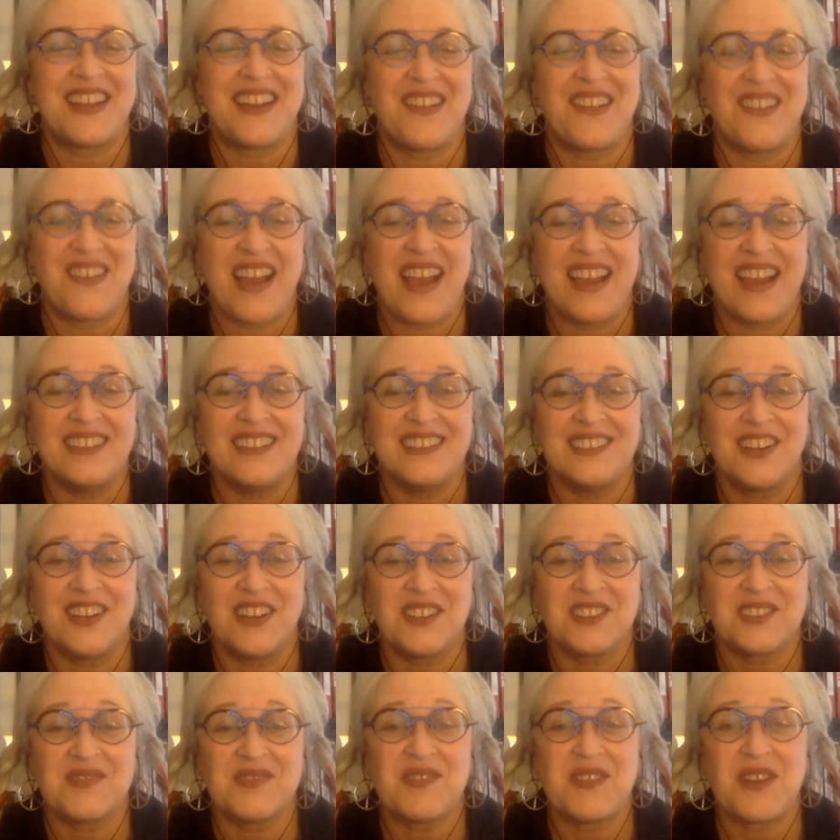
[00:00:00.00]
I don't hate
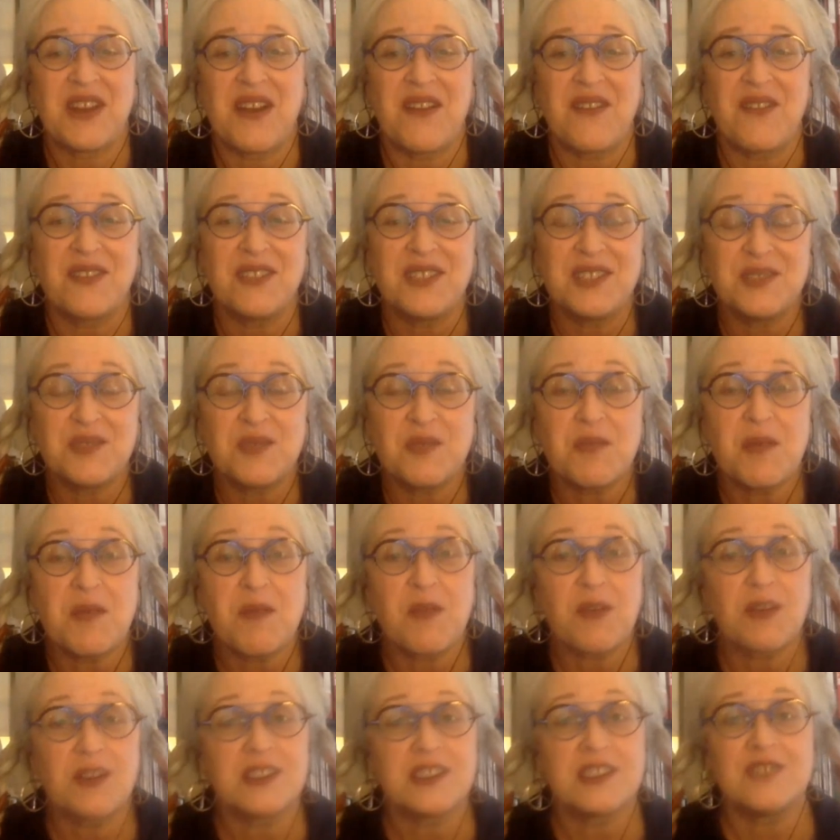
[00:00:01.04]
jocks, but I just
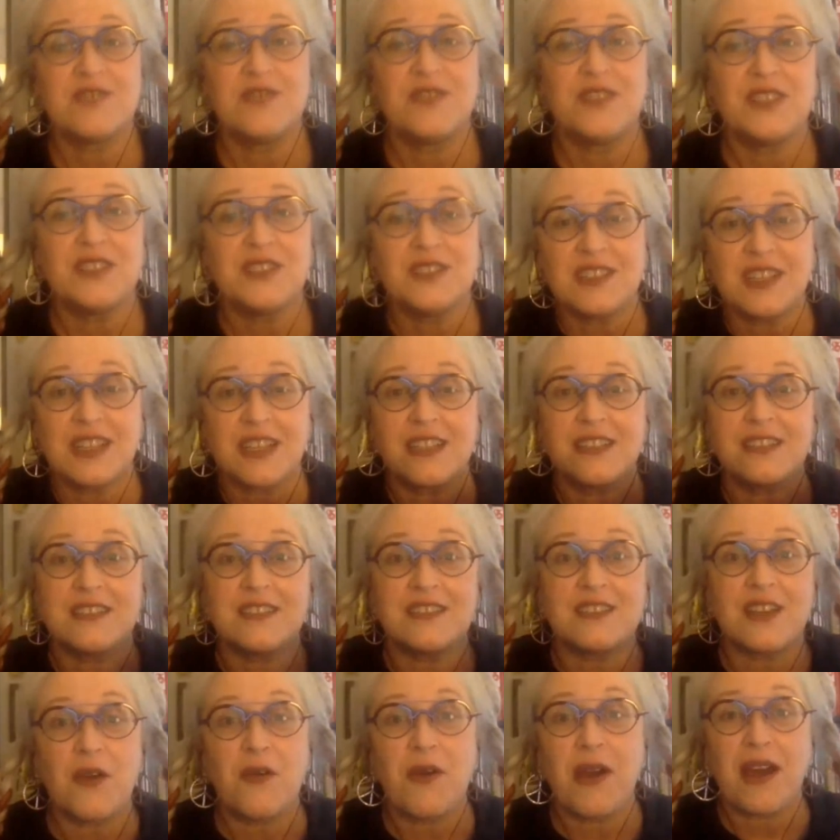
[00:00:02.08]
remember it just feels like
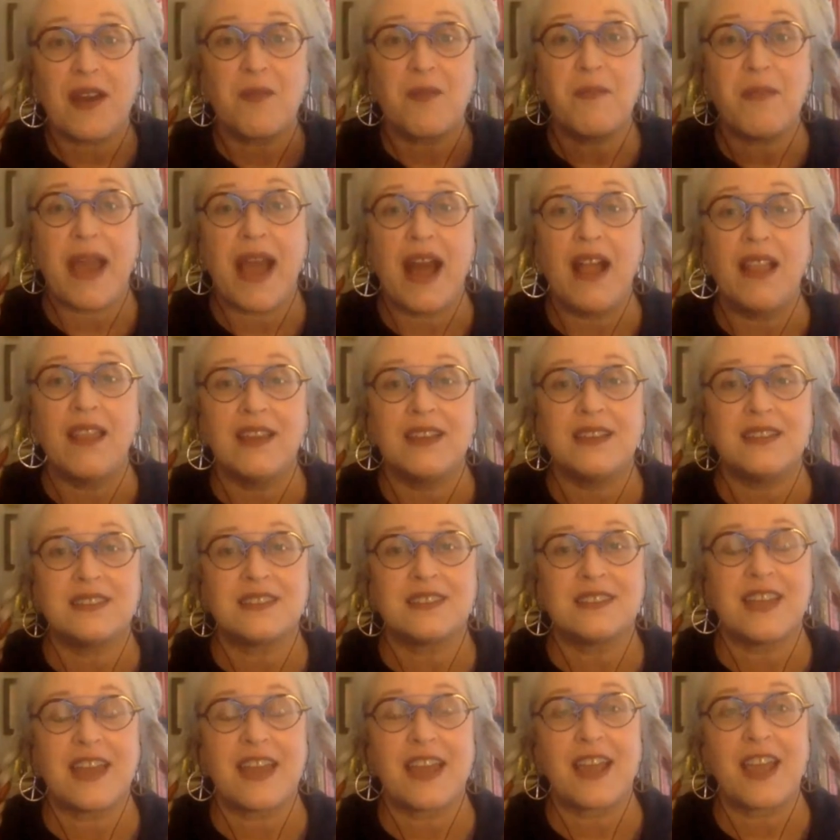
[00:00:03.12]
it's so out of
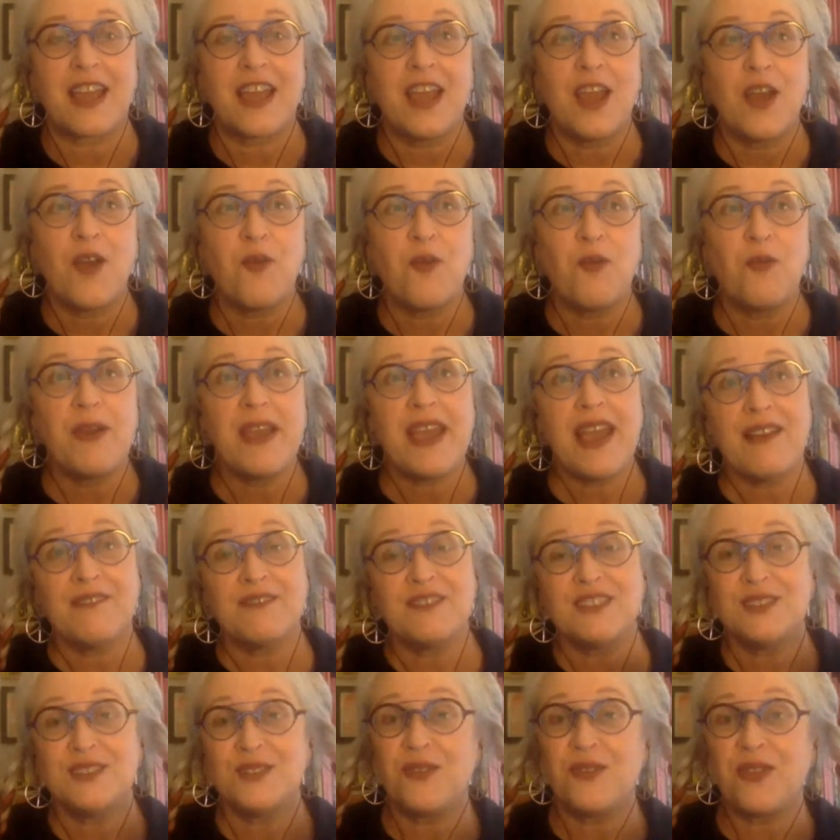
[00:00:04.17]
balance. Like we
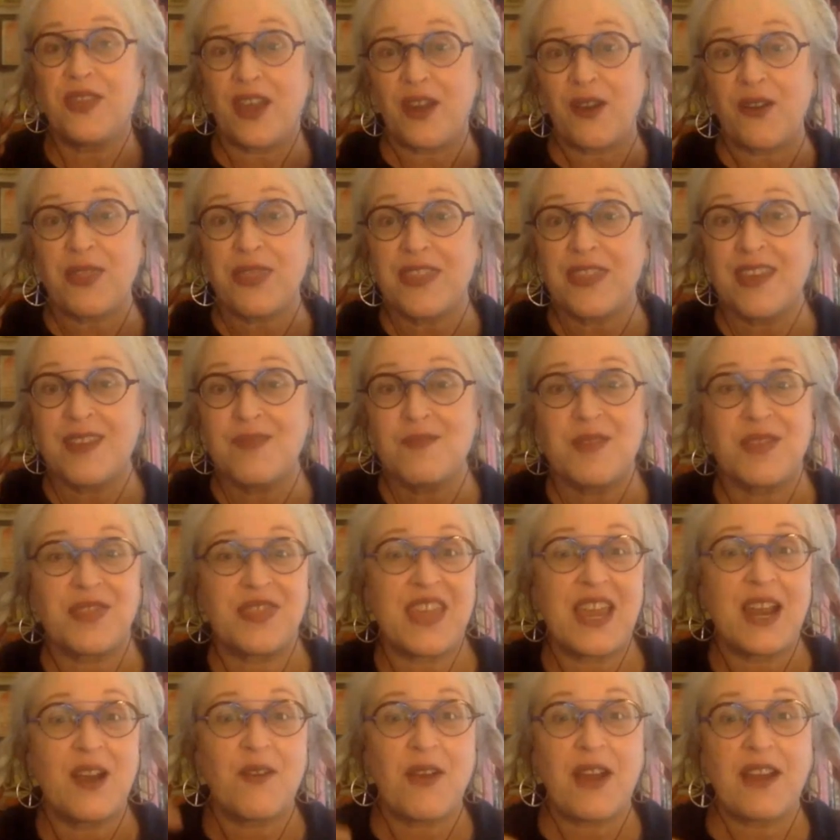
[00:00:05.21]
have to do their thing,
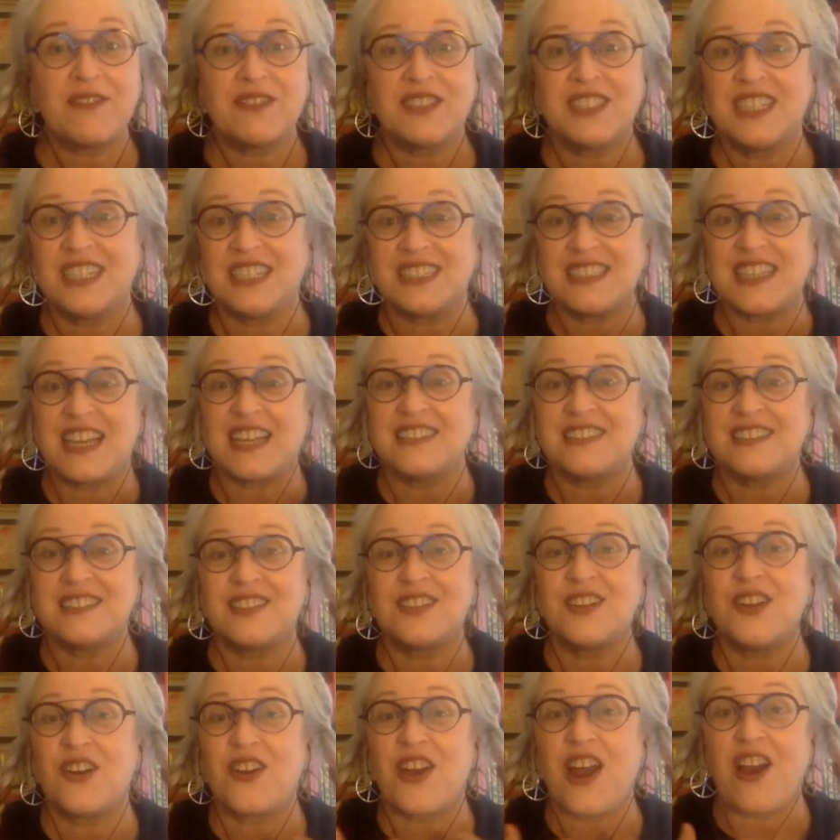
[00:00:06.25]
but they don't have to get
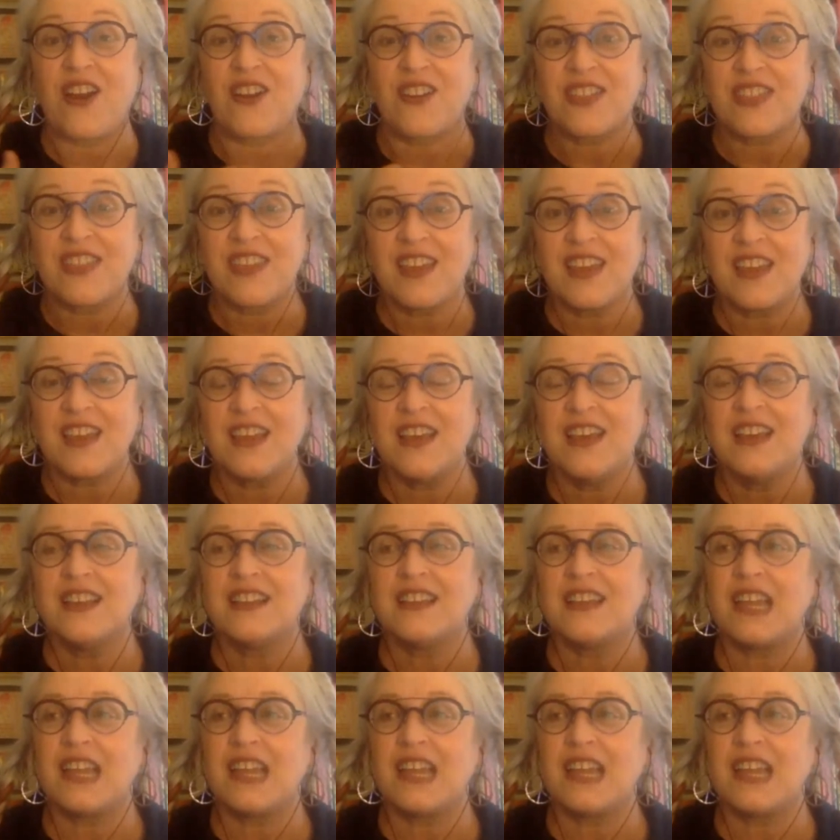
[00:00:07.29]
tested on our thing.